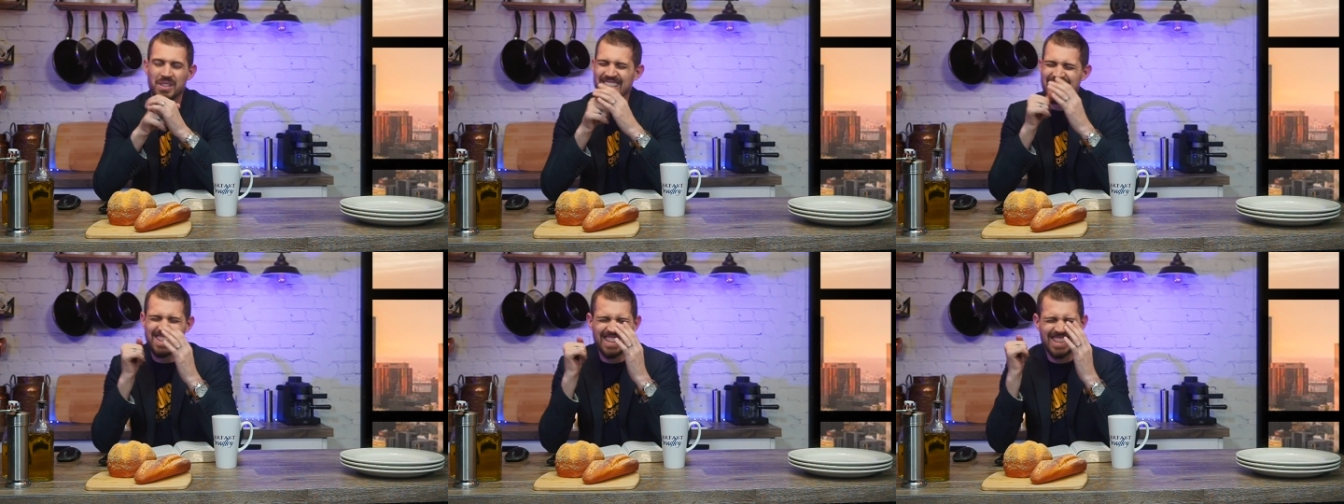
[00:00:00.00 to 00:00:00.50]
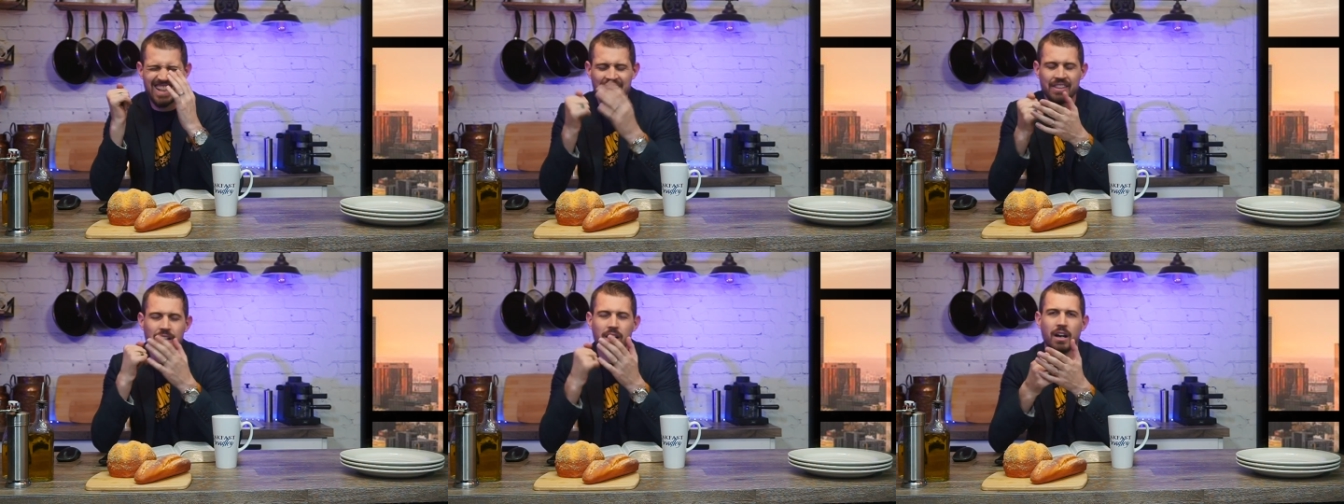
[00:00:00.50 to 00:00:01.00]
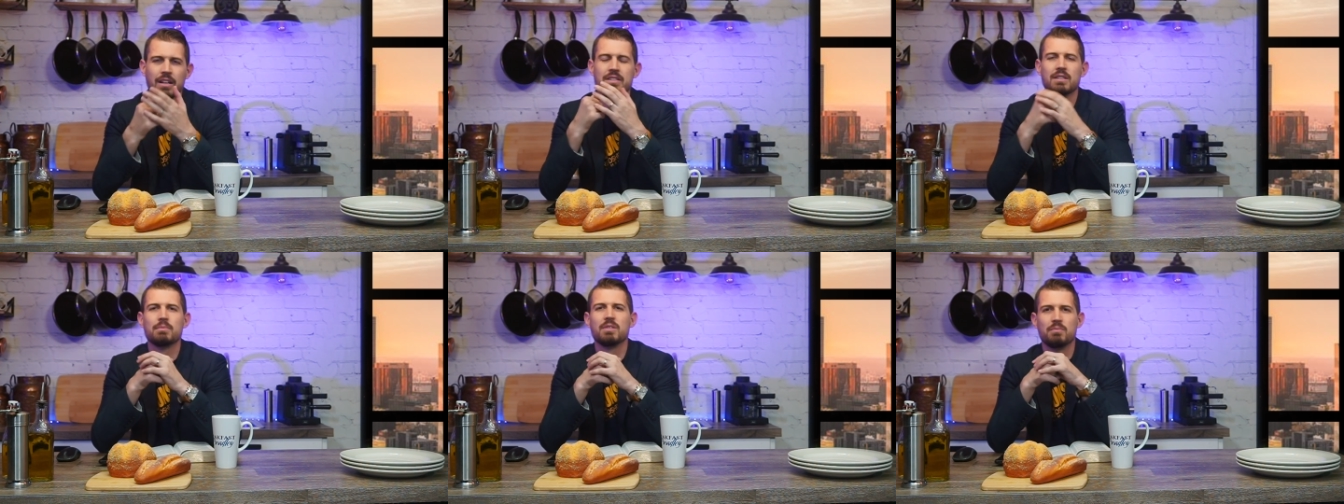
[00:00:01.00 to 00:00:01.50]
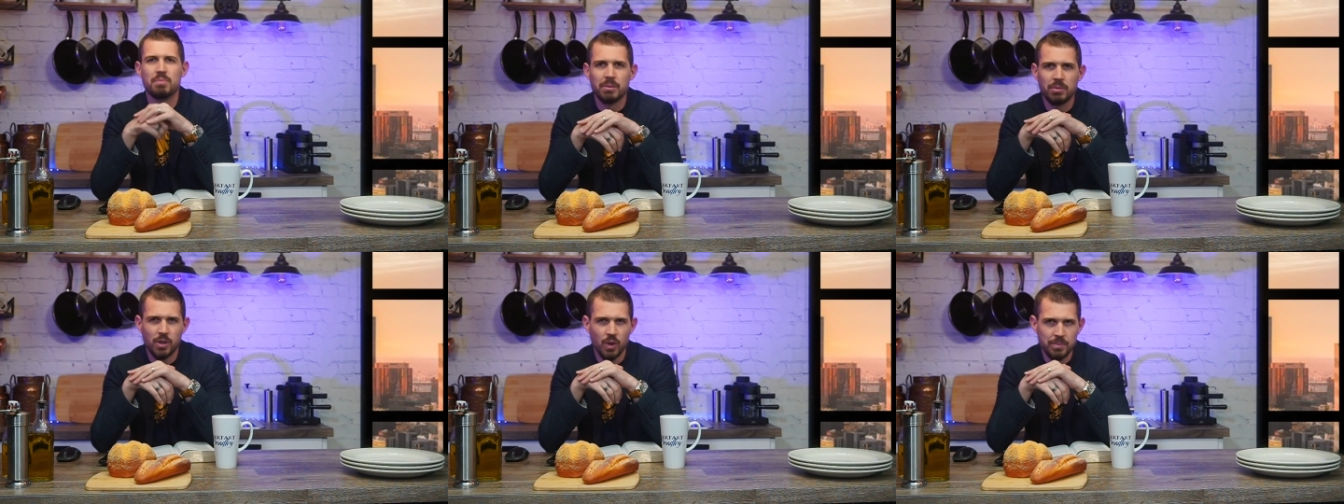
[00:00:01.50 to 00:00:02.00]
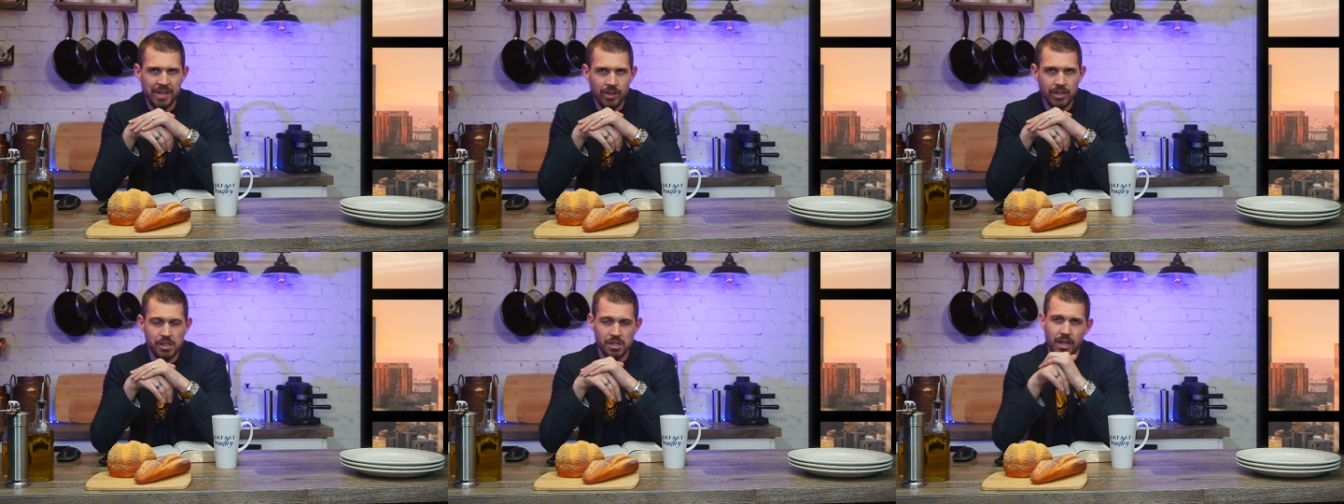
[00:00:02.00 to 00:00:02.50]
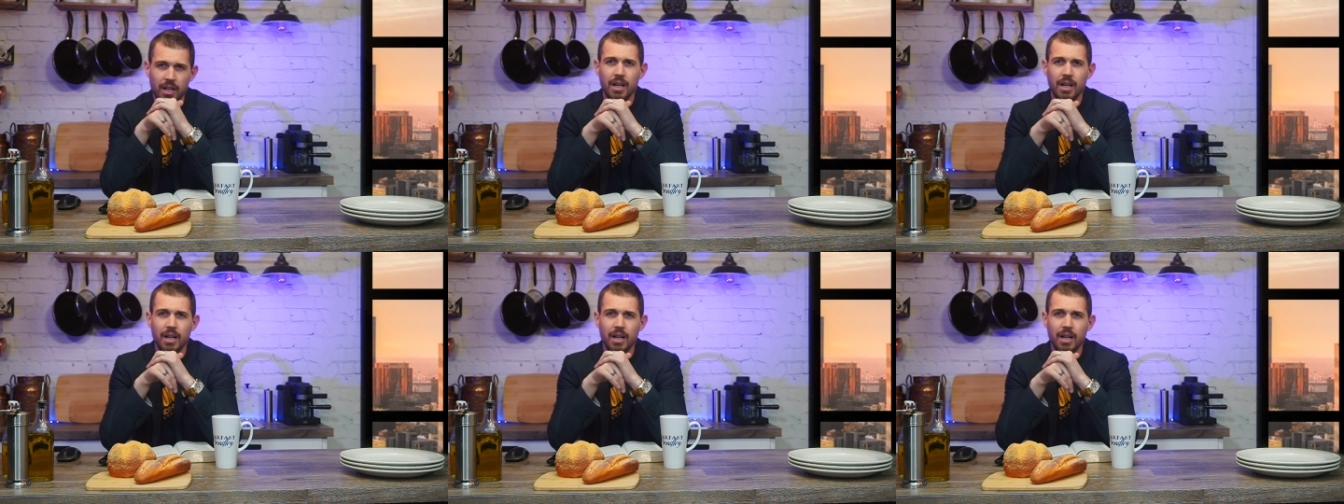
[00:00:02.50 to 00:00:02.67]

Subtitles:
But this is not the concept of biblical marriage.